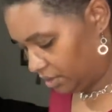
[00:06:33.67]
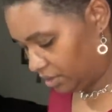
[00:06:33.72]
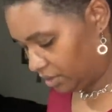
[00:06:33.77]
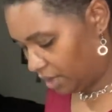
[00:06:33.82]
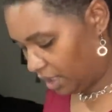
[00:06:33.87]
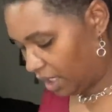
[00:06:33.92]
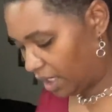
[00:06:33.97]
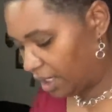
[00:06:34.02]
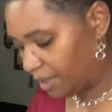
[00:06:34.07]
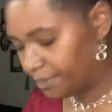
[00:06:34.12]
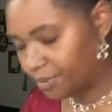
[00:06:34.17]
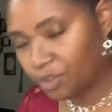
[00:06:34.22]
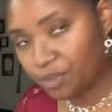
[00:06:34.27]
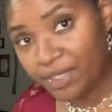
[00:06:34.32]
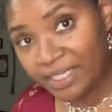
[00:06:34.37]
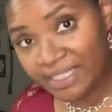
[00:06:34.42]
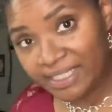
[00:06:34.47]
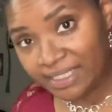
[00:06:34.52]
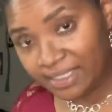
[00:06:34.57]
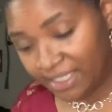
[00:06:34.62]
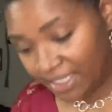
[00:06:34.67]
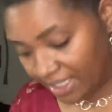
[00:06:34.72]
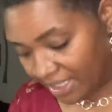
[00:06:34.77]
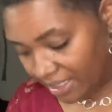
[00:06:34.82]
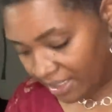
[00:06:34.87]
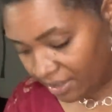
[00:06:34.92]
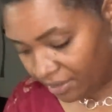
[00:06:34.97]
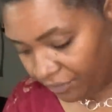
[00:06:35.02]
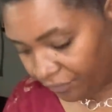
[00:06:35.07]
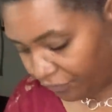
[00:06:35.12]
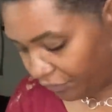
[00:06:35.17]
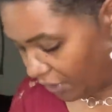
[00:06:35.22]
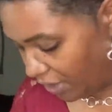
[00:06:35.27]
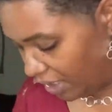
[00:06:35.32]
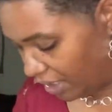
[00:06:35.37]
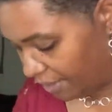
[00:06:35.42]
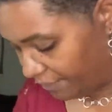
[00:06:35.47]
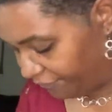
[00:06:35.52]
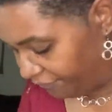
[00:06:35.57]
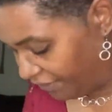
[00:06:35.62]
um, Christine
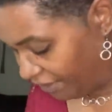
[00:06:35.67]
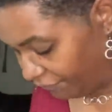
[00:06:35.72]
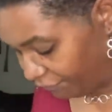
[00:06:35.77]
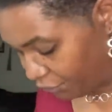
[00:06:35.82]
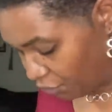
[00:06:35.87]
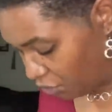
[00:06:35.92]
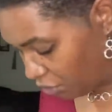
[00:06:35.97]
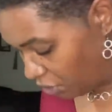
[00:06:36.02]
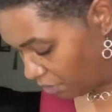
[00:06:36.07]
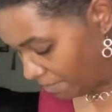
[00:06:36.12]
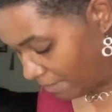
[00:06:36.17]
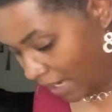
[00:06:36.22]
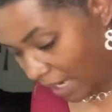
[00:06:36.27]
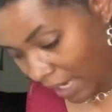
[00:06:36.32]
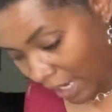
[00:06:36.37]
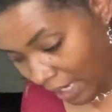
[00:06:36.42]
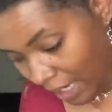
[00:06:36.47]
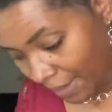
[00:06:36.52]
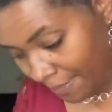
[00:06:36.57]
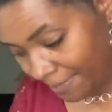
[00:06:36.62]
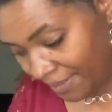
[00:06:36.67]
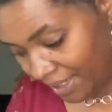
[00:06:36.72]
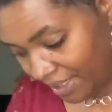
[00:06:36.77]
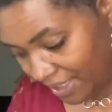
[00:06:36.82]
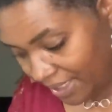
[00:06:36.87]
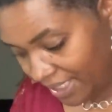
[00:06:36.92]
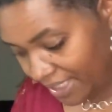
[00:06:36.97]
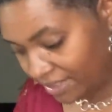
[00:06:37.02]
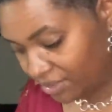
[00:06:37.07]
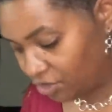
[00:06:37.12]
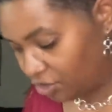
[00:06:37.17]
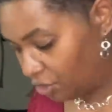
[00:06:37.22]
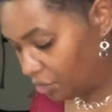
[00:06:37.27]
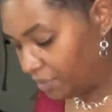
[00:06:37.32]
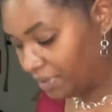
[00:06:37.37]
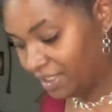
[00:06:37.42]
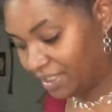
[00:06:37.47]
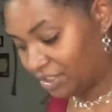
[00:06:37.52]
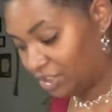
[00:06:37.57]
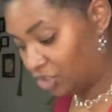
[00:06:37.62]
from Fit Frugal Mom is
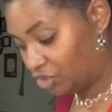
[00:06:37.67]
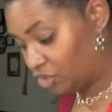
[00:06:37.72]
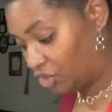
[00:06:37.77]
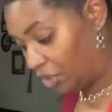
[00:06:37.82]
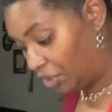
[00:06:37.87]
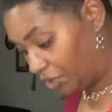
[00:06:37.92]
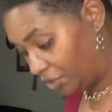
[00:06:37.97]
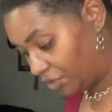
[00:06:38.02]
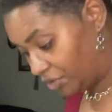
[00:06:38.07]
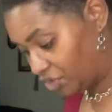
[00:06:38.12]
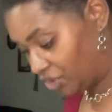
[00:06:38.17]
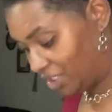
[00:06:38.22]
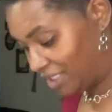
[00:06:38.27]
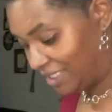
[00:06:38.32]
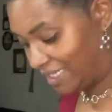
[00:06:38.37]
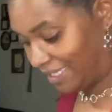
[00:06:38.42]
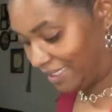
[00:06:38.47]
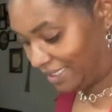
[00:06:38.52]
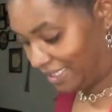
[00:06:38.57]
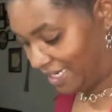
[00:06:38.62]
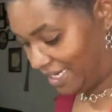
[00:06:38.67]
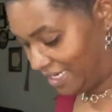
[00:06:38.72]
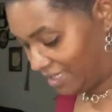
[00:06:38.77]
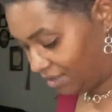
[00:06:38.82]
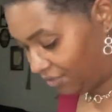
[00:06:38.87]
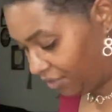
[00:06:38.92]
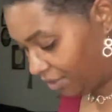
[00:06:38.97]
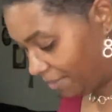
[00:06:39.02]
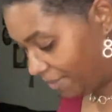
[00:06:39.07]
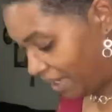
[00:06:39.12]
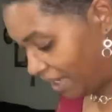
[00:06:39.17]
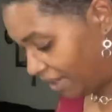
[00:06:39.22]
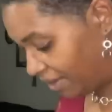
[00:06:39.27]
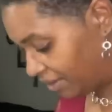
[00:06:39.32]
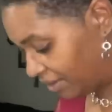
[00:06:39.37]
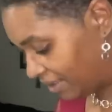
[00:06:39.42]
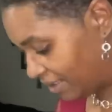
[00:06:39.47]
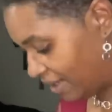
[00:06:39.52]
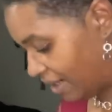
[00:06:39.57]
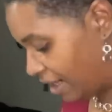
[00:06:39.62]
doing a dessert. She's at the end of the
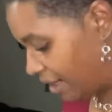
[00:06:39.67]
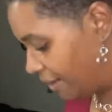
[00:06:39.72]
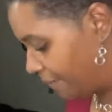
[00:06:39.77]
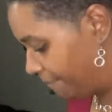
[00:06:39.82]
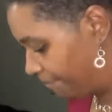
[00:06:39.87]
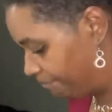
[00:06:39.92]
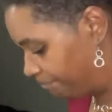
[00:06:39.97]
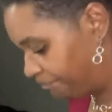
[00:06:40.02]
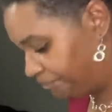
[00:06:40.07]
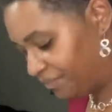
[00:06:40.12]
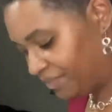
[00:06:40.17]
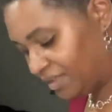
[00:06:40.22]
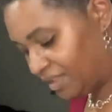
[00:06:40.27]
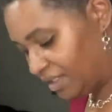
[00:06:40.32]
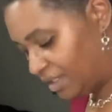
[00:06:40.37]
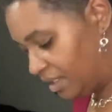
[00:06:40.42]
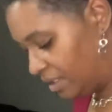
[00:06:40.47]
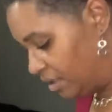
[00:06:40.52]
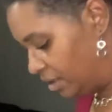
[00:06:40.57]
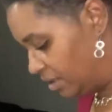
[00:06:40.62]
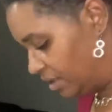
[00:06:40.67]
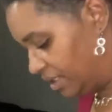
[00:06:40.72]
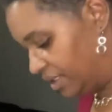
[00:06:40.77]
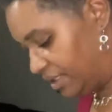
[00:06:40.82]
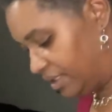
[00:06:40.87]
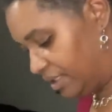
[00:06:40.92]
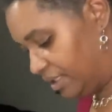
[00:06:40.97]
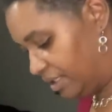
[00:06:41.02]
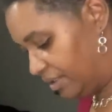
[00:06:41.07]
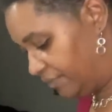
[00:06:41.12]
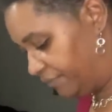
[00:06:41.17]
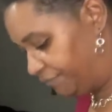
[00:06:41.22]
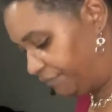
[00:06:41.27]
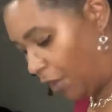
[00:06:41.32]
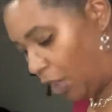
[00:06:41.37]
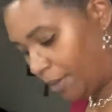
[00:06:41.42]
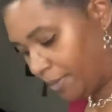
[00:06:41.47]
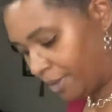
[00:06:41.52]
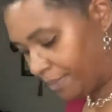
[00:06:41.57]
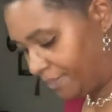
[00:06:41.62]
month. Um,
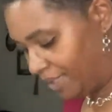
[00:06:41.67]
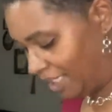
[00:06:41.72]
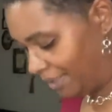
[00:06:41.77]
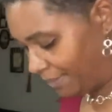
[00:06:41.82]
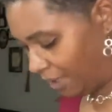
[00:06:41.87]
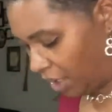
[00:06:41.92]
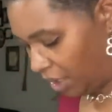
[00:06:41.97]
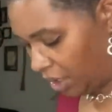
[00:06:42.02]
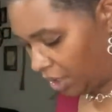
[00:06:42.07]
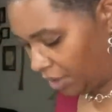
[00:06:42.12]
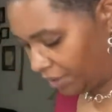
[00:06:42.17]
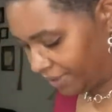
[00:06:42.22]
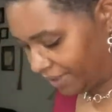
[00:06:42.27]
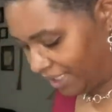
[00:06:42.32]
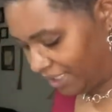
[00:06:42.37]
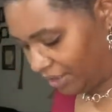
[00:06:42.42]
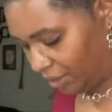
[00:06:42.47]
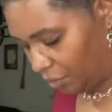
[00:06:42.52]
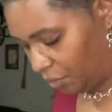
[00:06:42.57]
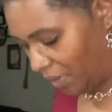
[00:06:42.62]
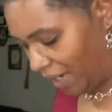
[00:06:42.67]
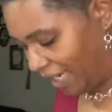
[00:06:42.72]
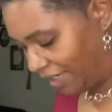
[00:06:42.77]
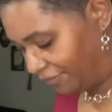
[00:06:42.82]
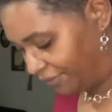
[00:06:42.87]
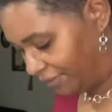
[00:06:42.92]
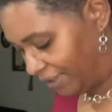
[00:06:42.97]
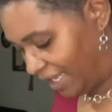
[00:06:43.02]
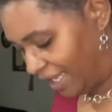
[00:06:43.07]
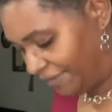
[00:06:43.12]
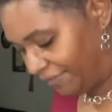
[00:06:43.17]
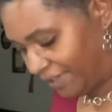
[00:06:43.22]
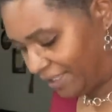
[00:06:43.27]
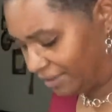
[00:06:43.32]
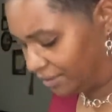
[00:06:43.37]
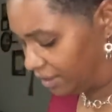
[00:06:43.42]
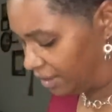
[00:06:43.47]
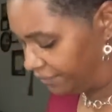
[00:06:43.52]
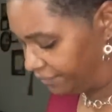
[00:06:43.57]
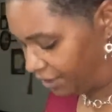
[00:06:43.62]
Farmer Meemaw, Keto Wife Life. I
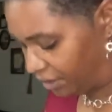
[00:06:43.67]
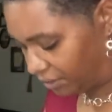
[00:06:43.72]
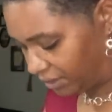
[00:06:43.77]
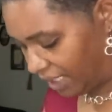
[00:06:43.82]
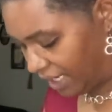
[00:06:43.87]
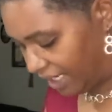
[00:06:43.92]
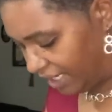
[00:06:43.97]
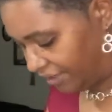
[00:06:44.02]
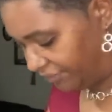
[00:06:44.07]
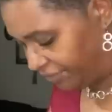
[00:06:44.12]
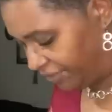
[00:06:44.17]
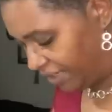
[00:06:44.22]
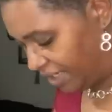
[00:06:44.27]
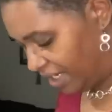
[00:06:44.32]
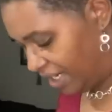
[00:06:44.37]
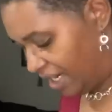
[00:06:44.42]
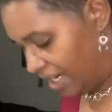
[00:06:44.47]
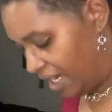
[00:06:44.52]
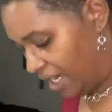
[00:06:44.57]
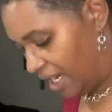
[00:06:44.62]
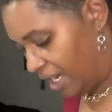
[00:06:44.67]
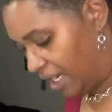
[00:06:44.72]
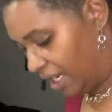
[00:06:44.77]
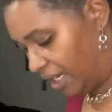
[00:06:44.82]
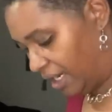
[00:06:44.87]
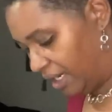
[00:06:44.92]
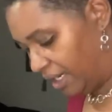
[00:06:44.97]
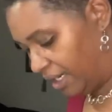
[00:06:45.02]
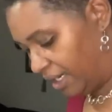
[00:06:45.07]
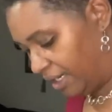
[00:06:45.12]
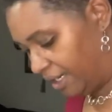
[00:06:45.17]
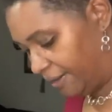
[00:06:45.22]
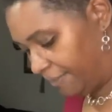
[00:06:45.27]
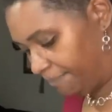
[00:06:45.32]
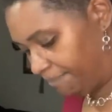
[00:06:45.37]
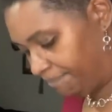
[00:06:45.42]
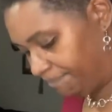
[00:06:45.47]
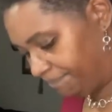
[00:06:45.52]
love her life. Um,